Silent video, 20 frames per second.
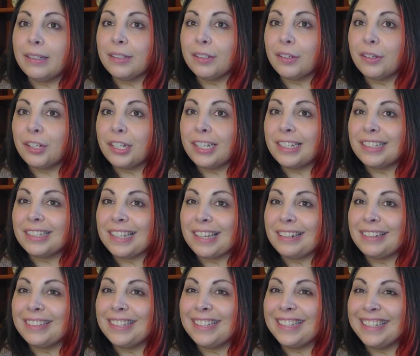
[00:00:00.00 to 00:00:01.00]
so she can
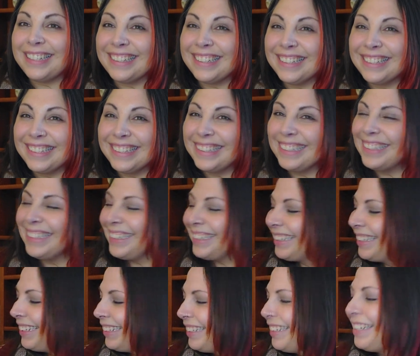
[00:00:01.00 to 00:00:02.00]
settle.
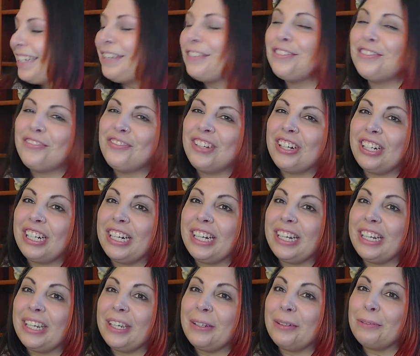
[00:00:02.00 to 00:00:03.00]
It's very
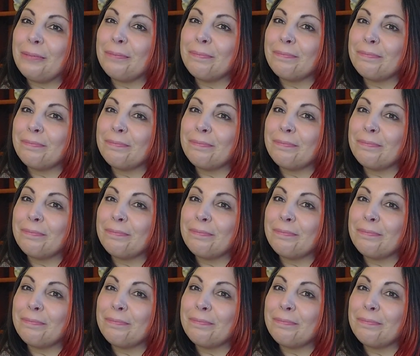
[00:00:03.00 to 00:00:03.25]
cute.